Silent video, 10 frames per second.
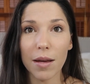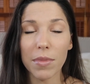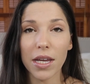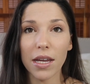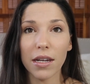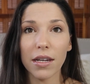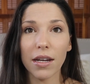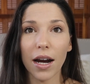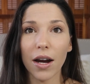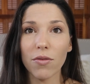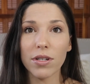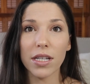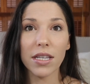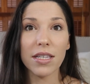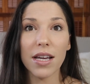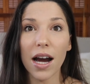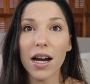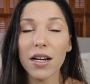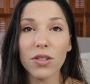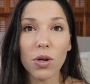I mean, I was a
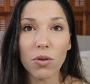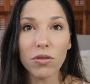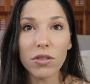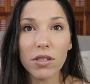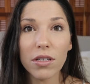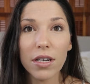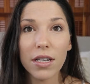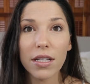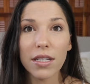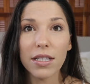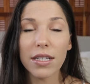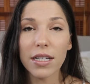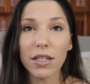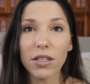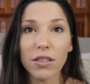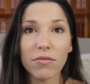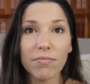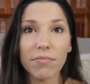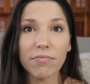young adult, still